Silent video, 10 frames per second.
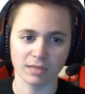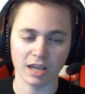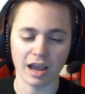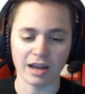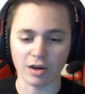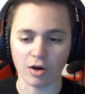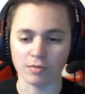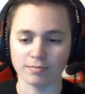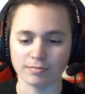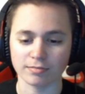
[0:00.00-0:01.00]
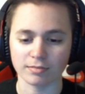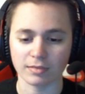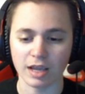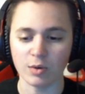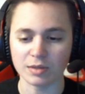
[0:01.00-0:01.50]
I know.
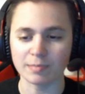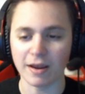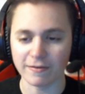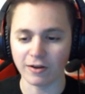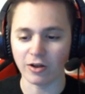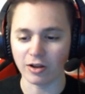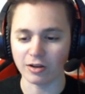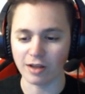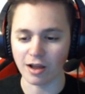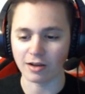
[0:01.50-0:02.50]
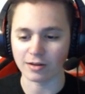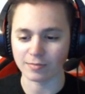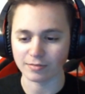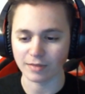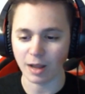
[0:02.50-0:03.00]
It was my fault all along.
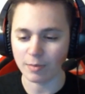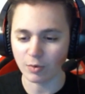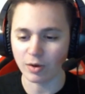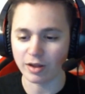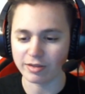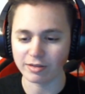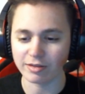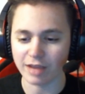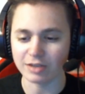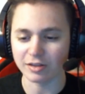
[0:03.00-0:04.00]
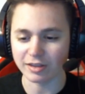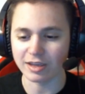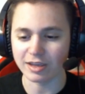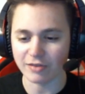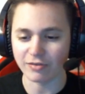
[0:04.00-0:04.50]
I'm the one that took the
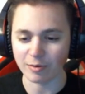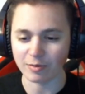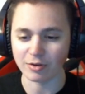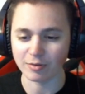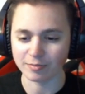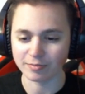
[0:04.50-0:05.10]
key from you.